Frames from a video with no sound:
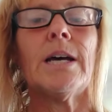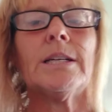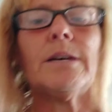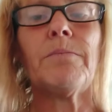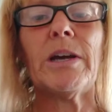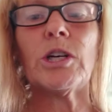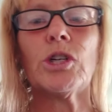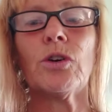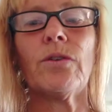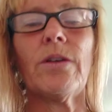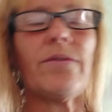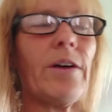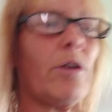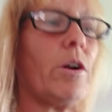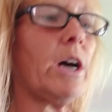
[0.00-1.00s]
to make sure
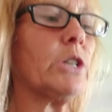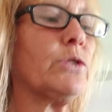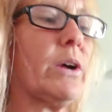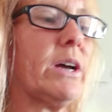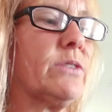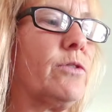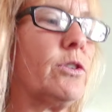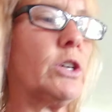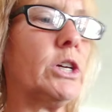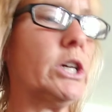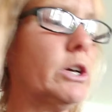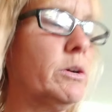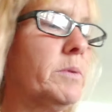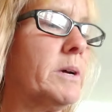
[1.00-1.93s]
that they're not transferred to you